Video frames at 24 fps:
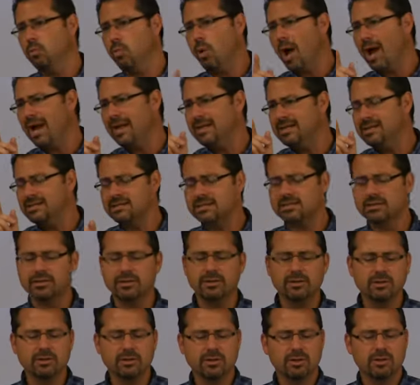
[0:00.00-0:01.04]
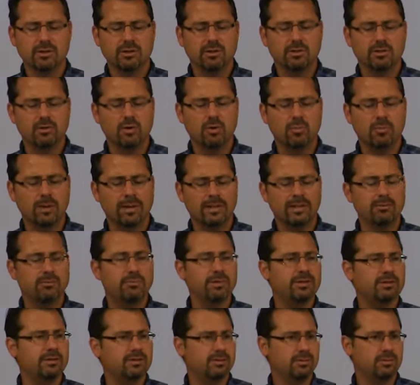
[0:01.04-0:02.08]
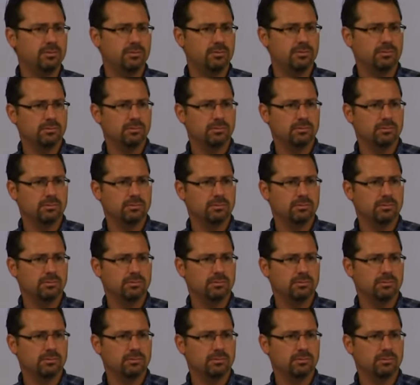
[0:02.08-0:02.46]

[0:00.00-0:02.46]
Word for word: Why is there nobody with you?